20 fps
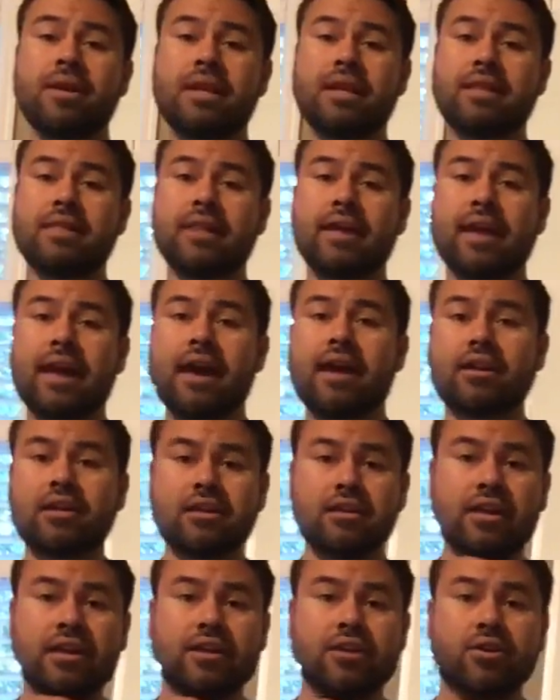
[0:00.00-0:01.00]
in the
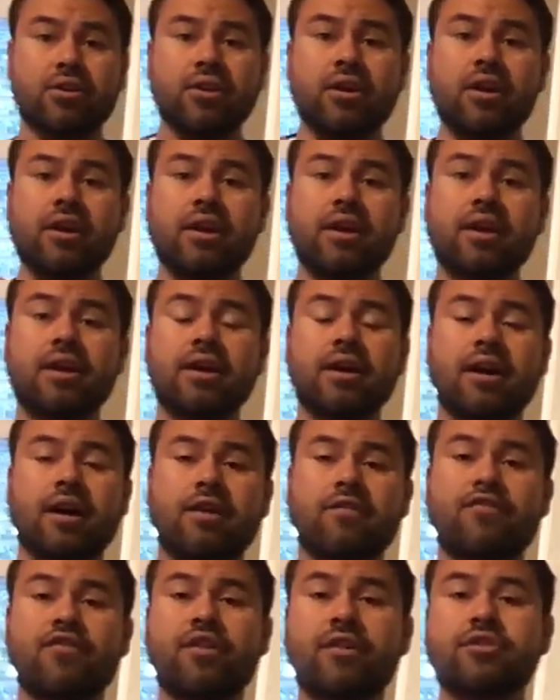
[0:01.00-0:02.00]
calculator
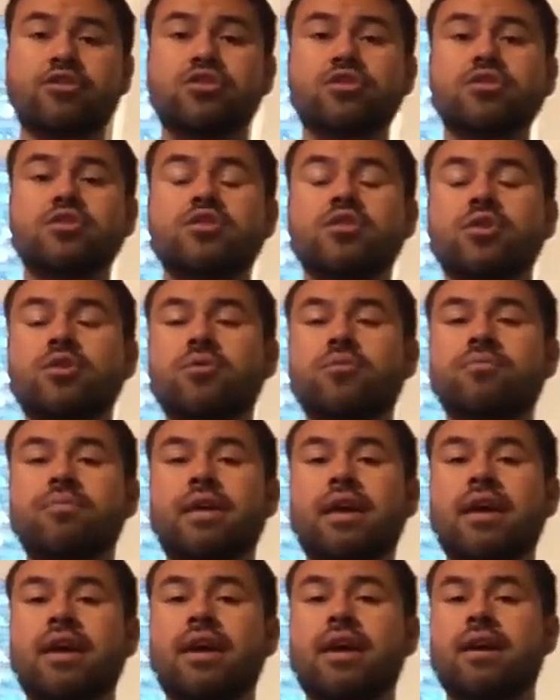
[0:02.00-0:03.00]
function. So
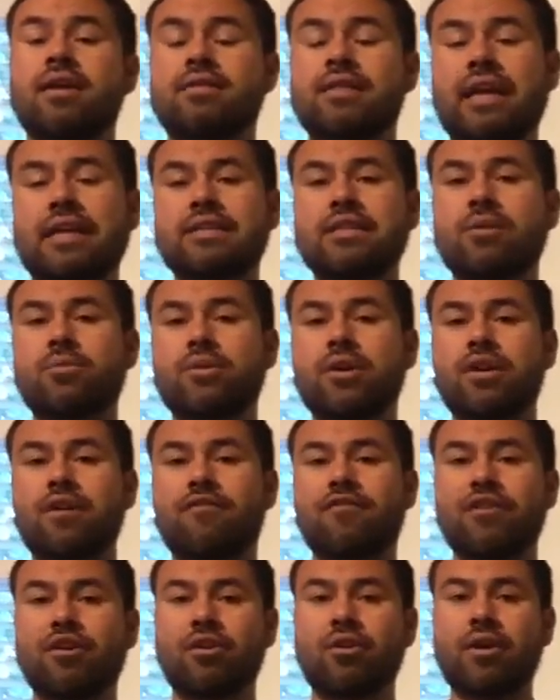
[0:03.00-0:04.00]
that's how we're going to
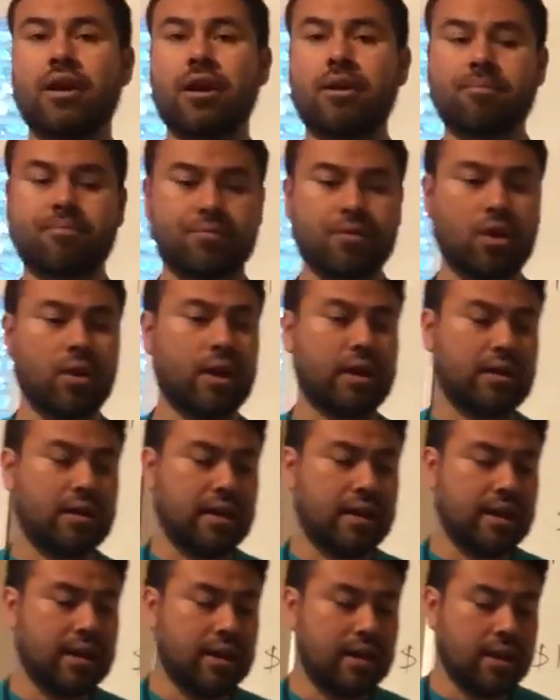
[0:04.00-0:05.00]
figure it out. All right.
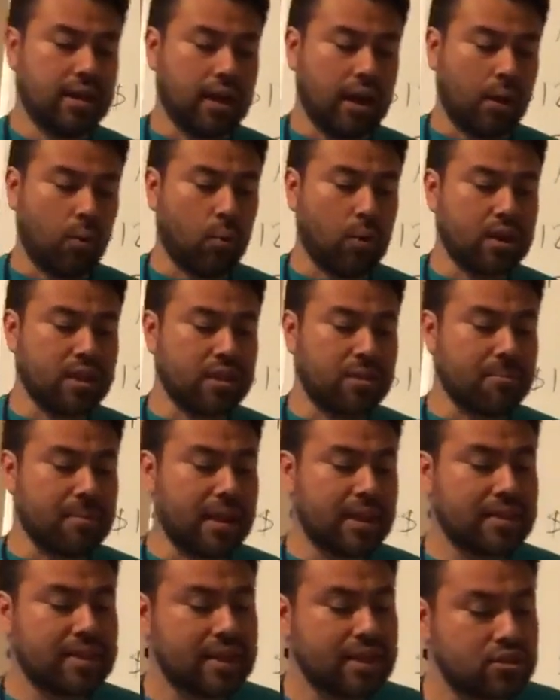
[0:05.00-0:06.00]
One of the
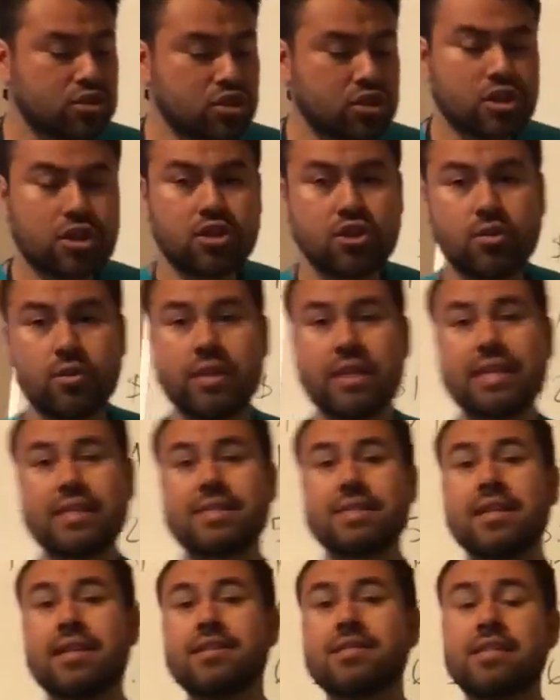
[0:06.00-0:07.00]
main things you're going to do in this
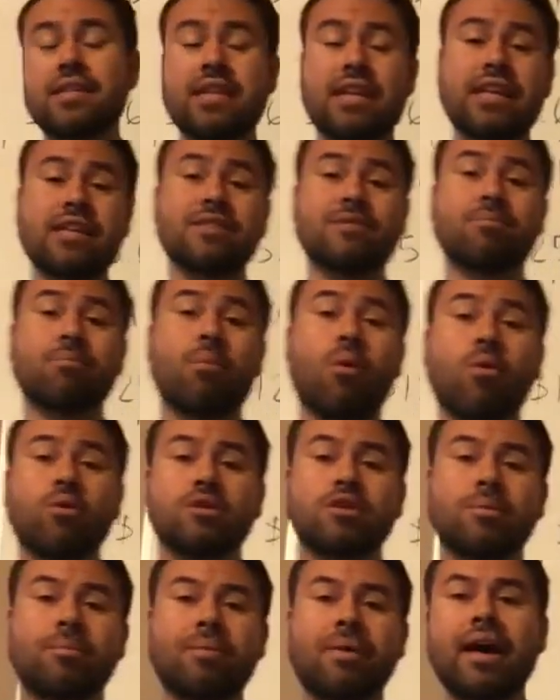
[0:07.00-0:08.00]
lesson is
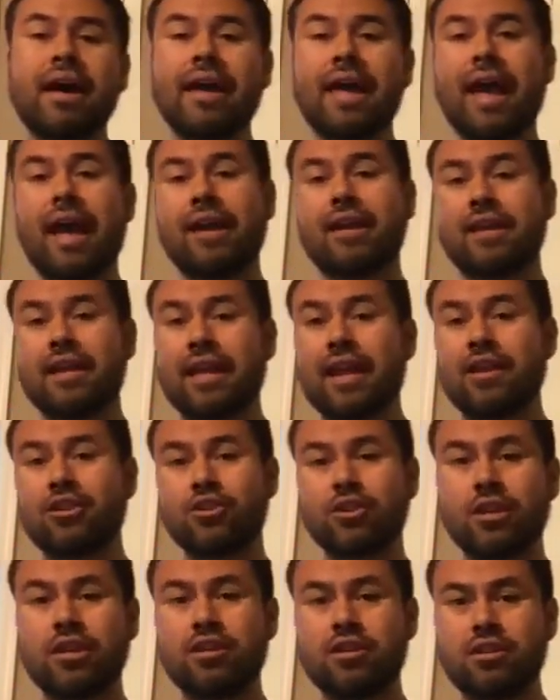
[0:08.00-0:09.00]
multiply. And again, you
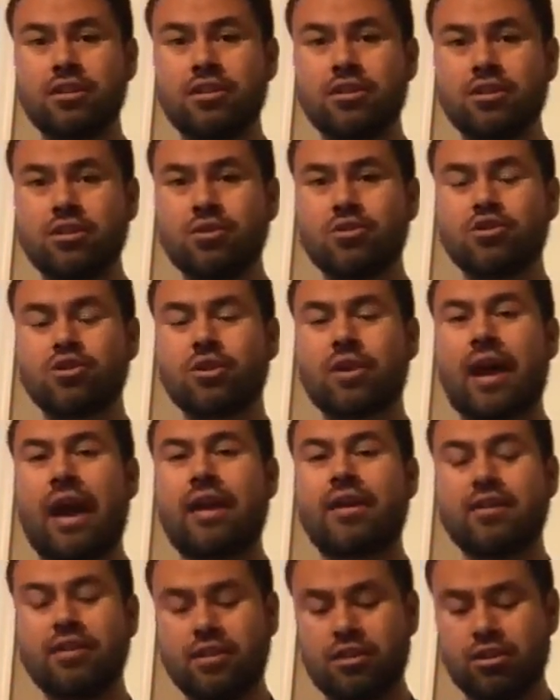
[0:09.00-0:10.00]
could use your
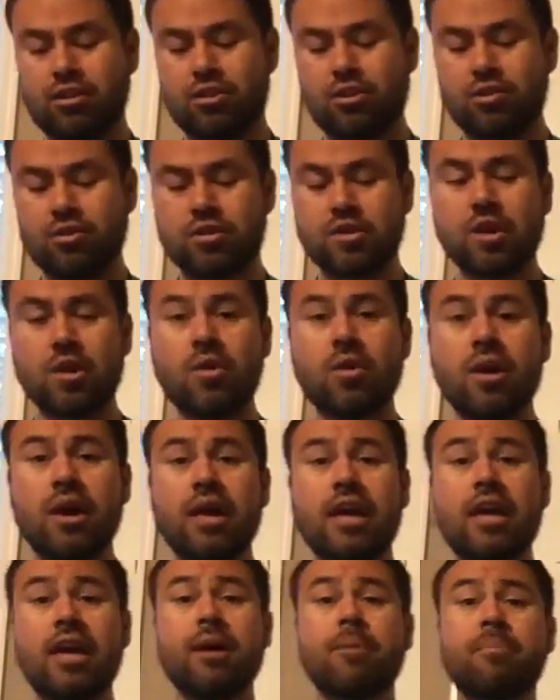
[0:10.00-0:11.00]
calculator to do so.
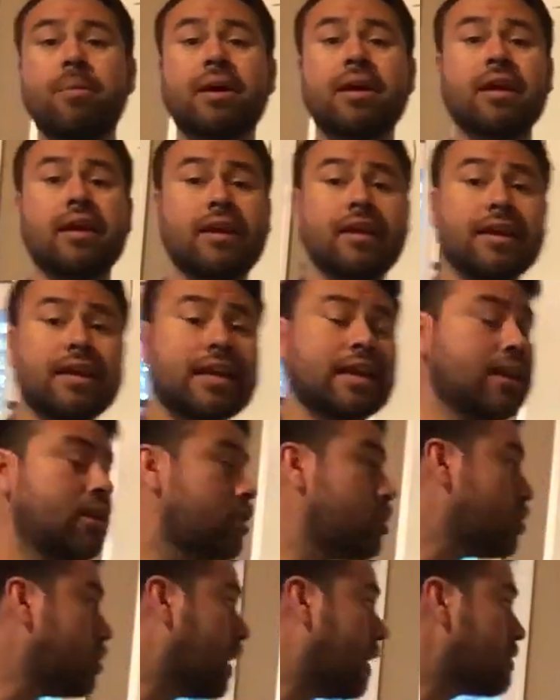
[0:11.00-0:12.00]
But here
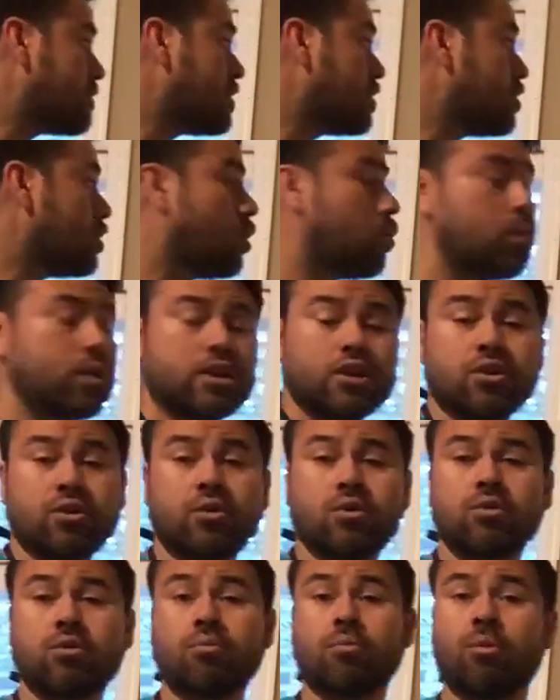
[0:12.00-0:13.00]
you have to know what
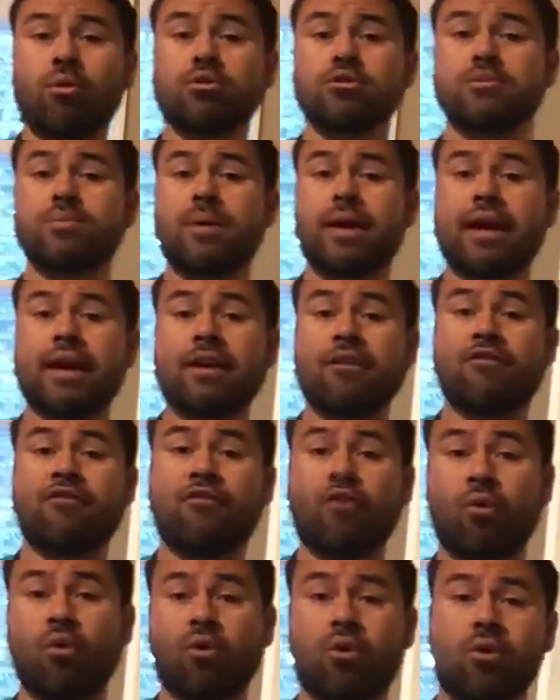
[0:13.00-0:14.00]
you're multiplying
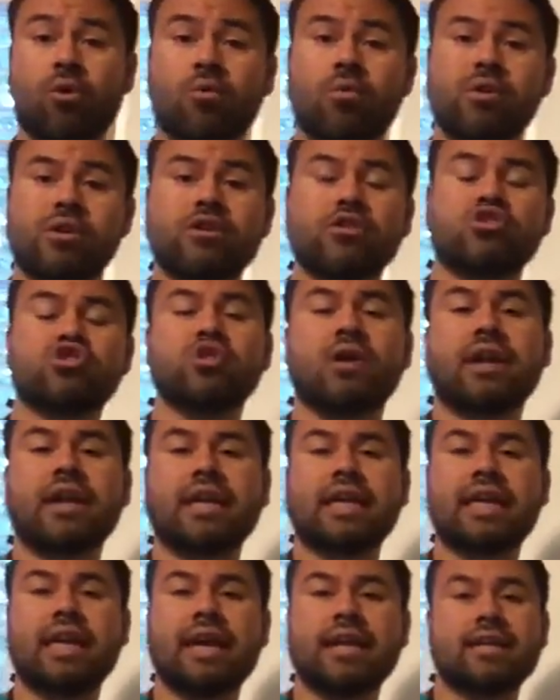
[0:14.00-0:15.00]
for or what you're trying to
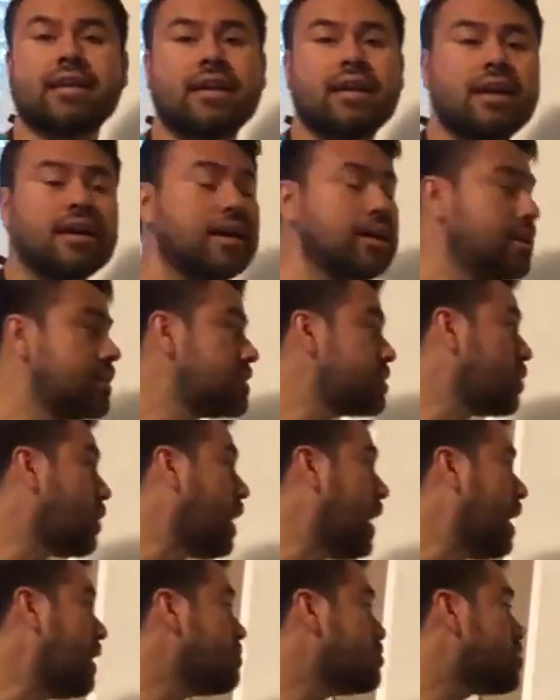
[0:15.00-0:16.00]
get. So
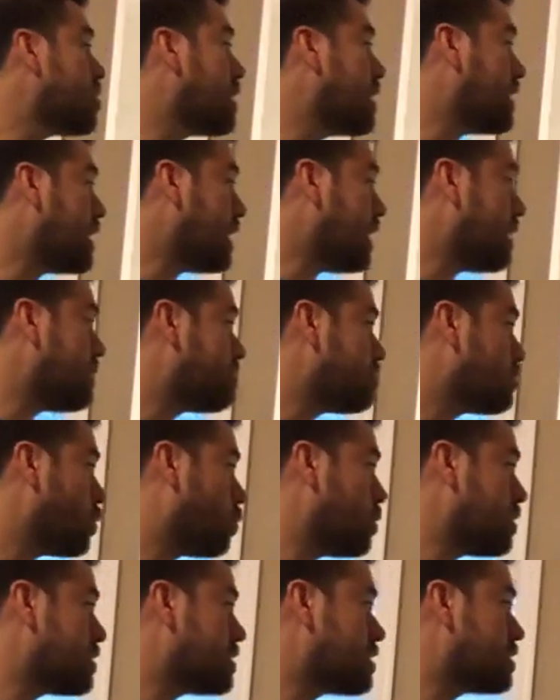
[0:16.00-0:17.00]
I'm trying to get
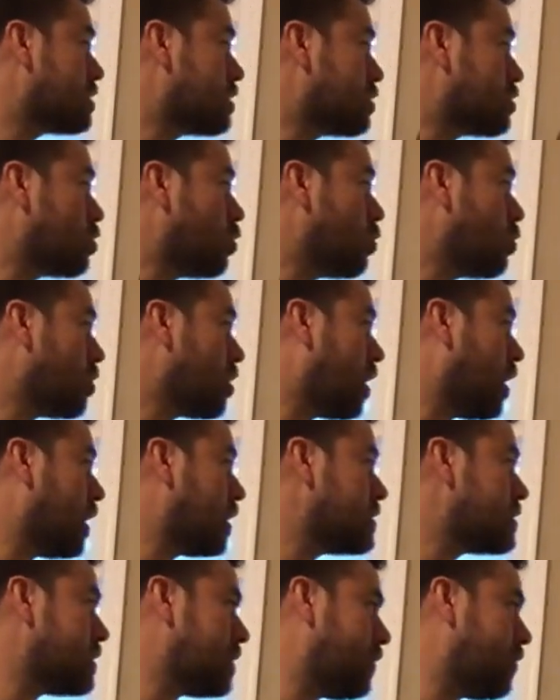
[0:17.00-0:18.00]
what's the total
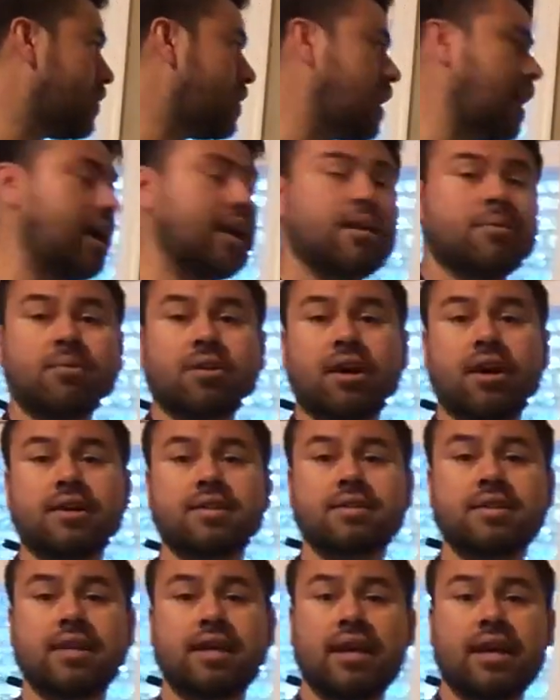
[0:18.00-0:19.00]
cost if an item
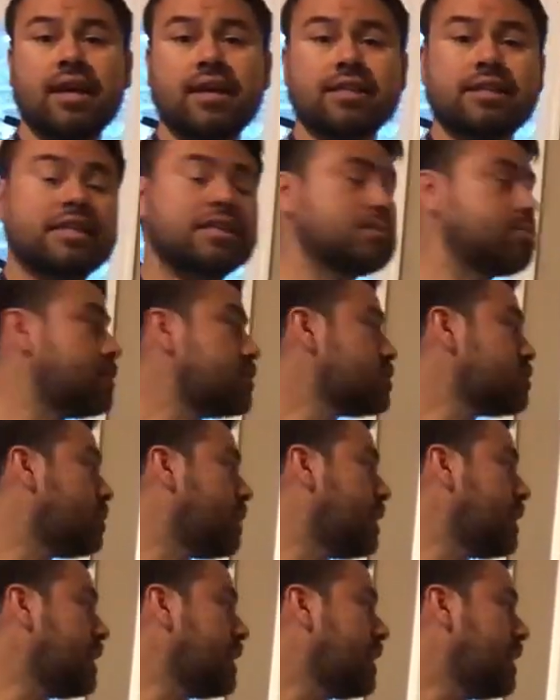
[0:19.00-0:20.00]
costs this much
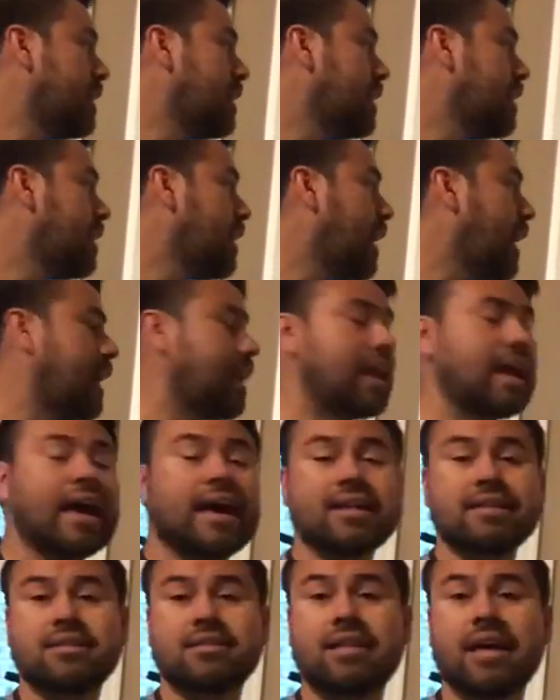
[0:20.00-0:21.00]
money and
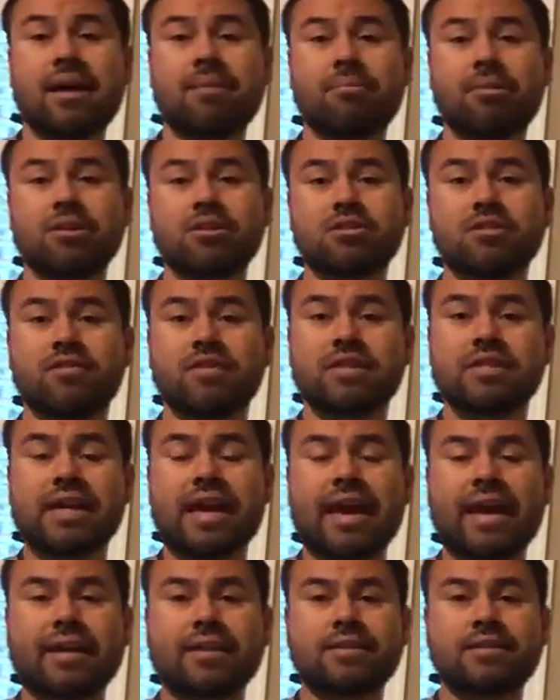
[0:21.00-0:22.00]
has that much of a
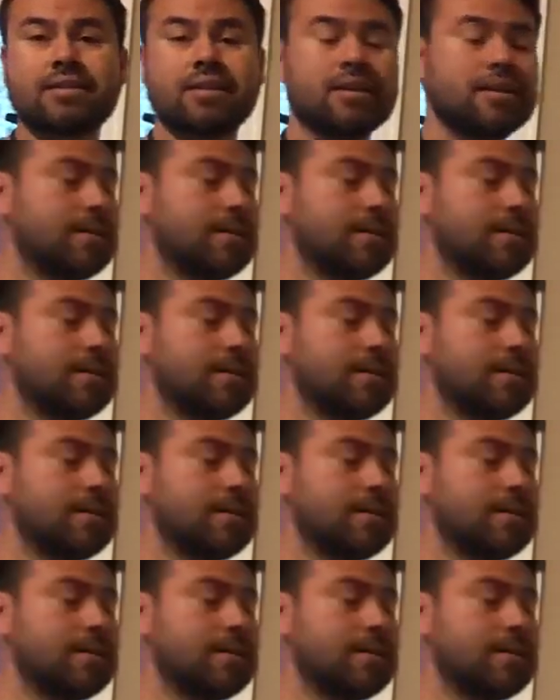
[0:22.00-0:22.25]
tax.